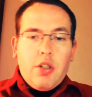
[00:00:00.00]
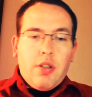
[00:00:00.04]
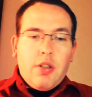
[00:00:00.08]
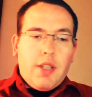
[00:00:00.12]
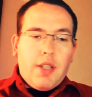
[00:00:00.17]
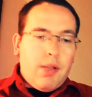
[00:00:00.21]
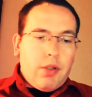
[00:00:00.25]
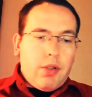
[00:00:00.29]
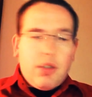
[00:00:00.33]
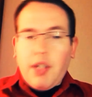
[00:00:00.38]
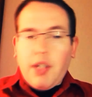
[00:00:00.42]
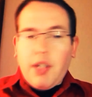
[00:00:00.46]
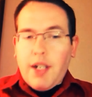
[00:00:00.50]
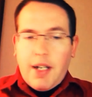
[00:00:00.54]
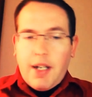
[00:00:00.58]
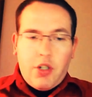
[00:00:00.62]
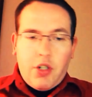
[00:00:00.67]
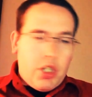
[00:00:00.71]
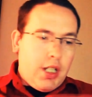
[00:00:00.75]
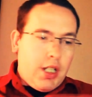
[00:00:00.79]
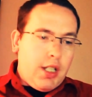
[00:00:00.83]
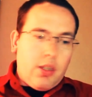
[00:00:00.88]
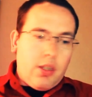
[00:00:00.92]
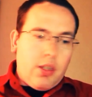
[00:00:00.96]
They were
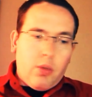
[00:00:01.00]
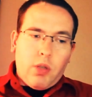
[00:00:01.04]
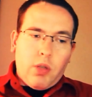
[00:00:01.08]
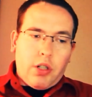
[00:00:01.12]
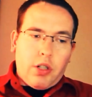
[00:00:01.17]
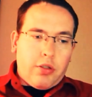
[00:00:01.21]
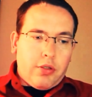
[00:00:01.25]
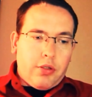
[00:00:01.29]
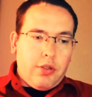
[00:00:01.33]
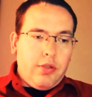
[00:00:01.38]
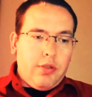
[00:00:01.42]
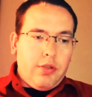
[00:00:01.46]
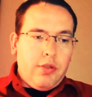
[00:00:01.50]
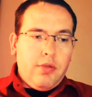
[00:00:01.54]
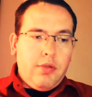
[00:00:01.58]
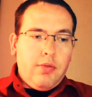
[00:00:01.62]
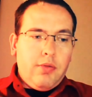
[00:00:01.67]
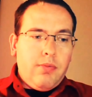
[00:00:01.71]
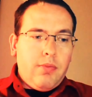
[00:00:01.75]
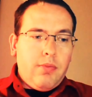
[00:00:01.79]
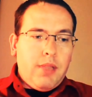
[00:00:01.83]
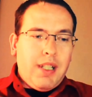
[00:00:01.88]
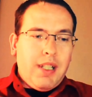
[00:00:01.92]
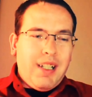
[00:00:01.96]
clashing in the
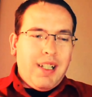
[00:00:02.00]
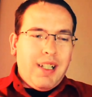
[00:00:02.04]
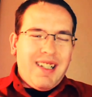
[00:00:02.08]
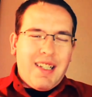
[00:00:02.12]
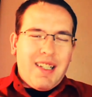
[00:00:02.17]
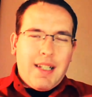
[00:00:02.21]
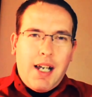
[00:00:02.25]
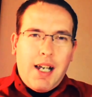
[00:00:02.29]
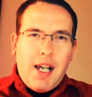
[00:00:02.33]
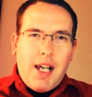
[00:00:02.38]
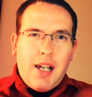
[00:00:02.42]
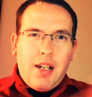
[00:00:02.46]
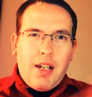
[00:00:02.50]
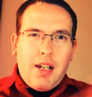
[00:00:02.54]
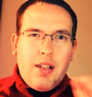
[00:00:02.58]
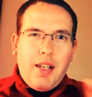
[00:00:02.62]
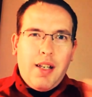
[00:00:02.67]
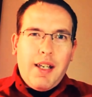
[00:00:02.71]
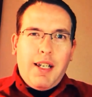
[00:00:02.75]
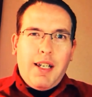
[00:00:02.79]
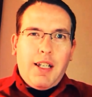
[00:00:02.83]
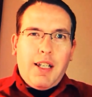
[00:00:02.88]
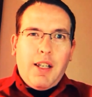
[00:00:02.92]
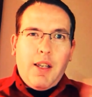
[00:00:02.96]
workroom. It's kind of
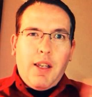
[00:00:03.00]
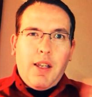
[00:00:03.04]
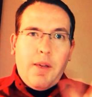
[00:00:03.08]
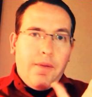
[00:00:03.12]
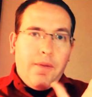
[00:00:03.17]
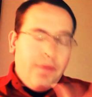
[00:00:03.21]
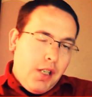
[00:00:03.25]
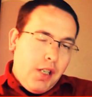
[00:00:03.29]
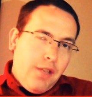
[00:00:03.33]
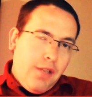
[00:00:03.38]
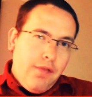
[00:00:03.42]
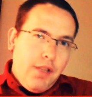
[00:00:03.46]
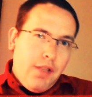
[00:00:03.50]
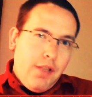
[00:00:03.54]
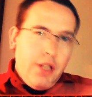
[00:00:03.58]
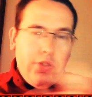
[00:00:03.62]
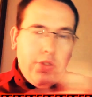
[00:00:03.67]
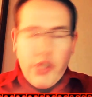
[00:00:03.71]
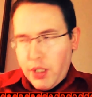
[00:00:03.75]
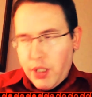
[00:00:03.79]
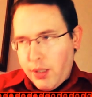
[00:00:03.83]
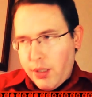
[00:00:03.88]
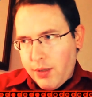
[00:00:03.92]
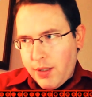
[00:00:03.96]
like a Fifi
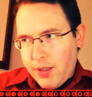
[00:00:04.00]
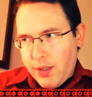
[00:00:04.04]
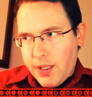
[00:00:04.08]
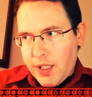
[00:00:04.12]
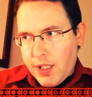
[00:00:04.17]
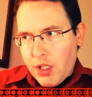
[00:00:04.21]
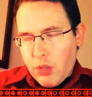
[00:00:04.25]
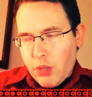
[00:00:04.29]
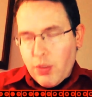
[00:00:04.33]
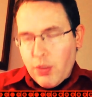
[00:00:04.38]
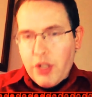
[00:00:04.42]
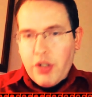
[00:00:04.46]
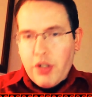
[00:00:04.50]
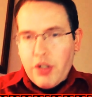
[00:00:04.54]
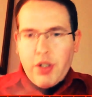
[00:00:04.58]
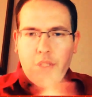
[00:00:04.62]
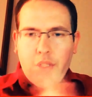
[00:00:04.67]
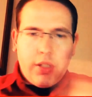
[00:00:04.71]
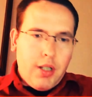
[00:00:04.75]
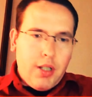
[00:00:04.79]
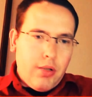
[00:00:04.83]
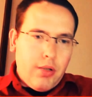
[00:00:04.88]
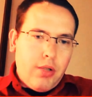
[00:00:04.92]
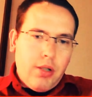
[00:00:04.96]
Sharon situation,
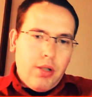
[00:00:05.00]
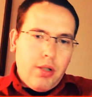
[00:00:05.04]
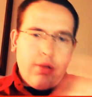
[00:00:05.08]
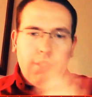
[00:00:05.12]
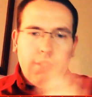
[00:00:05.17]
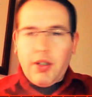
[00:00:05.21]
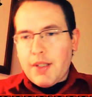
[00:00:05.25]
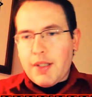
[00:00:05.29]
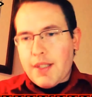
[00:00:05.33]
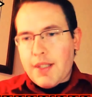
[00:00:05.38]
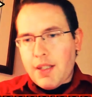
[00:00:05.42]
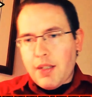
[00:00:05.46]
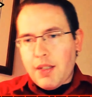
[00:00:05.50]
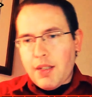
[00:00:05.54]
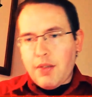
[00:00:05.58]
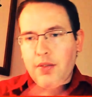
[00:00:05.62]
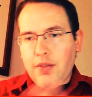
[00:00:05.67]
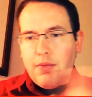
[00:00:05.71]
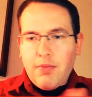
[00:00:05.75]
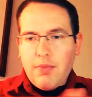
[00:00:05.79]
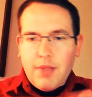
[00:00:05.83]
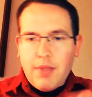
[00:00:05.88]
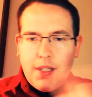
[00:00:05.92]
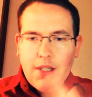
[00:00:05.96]
a Coco Alyssa
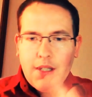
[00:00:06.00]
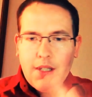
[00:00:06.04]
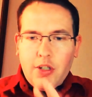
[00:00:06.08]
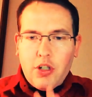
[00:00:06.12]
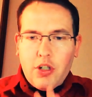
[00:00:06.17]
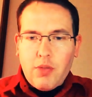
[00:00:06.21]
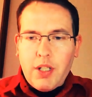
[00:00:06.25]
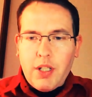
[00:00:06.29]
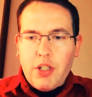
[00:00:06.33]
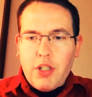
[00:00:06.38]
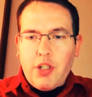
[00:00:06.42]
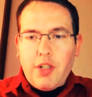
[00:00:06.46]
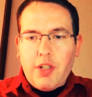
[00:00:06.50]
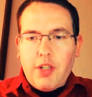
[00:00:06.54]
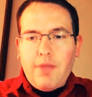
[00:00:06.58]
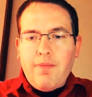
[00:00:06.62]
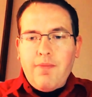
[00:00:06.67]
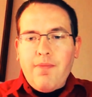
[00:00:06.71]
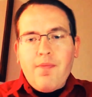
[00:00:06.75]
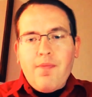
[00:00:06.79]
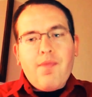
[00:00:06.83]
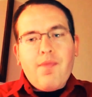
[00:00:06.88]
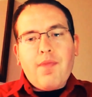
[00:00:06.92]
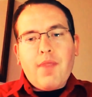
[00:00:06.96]
situation.
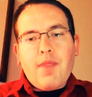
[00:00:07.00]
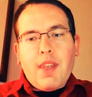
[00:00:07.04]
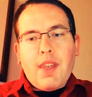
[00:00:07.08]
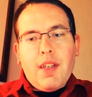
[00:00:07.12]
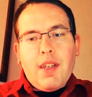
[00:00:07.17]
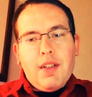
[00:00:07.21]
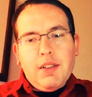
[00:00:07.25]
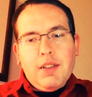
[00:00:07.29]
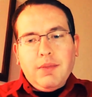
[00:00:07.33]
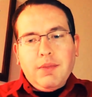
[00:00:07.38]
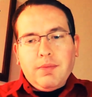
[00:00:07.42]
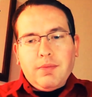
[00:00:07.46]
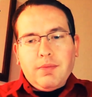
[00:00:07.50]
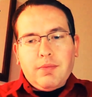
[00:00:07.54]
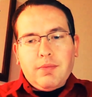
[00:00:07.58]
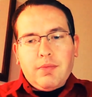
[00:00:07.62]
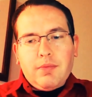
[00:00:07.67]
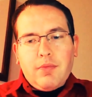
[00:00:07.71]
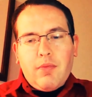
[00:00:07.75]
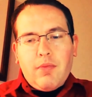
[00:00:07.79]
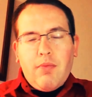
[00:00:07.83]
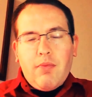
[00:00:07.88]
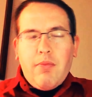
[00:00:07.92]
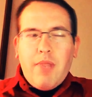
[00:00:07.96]

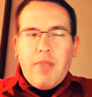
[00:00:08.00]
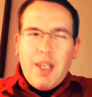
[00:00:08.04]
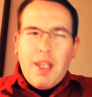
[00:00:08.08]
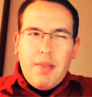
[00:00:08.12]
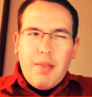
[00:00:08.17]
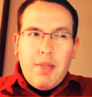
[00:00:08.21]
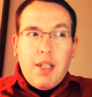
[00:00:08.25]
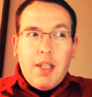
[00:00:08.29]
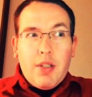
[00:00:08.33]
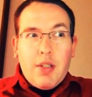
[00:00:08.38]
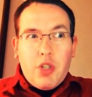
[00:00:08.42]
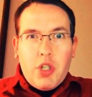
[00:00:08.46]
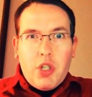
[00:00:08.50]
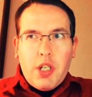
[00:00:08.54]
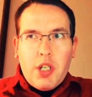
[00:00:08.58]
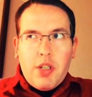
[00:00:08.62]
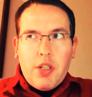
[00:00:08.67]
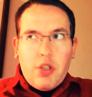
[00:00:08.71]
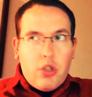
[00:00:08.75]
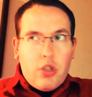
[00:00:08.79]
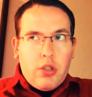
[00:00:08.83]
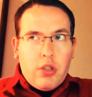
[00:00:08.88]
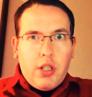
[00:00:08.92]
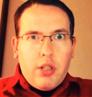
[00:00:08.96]
Maybe a
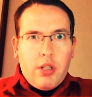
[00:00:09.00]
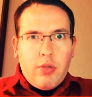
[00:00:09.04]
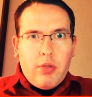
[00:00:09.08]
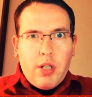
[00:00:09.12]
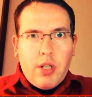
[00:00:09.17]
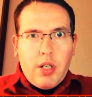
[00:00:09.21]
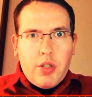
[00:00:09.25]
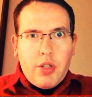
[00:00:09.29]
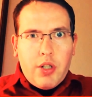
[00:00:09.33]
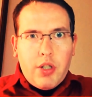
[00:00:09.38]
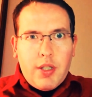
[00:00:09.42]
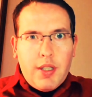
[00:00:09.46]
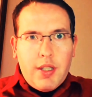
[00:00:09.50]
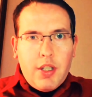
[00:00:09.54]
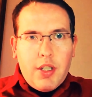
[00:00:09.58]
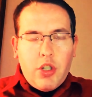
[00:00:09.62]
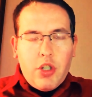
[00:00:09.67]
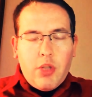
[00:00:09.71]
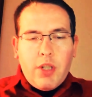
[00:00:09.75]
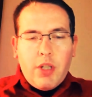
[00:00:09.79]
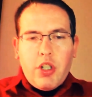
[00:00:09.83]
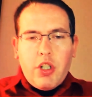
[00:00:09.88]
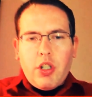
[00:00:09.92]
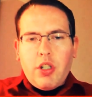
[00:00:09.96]
Shangela and a Raja
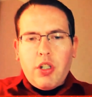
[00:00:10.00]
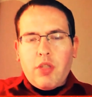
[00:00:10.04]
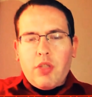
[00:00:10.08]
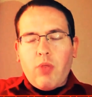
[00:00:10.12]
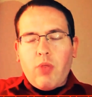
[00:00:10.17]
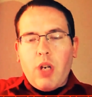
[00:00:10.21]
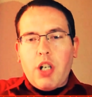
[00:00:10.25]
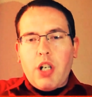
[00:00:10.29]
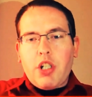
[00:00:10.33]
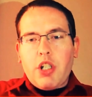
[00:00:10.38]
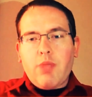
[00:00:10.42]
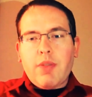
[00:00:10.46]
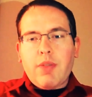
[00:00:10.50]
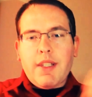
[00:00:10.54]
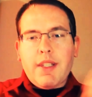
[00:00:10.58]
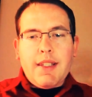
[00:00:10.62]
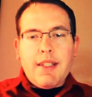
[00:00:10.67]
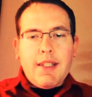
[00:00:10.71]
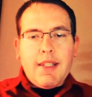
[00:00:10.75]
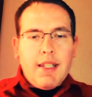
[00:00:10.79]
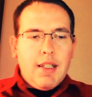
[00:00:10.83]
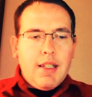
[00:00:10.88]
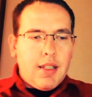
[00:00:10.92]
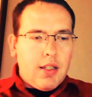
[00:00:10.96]
situation, because Raja was a
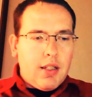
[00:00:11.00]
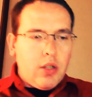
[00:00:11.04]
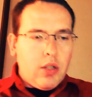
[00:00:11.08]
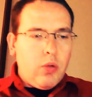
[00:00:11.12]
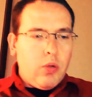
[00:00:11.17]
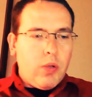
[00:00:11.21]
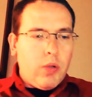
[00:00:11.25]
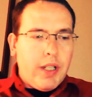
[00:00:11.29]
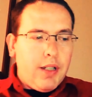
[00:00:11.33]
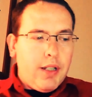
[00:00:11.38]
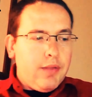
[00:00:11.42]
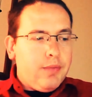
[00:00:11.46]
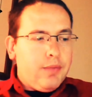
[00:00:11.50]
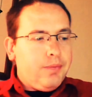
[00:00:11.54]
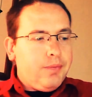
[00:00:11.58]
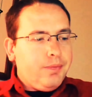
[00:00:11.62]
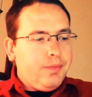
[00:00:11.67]
seasoned queen.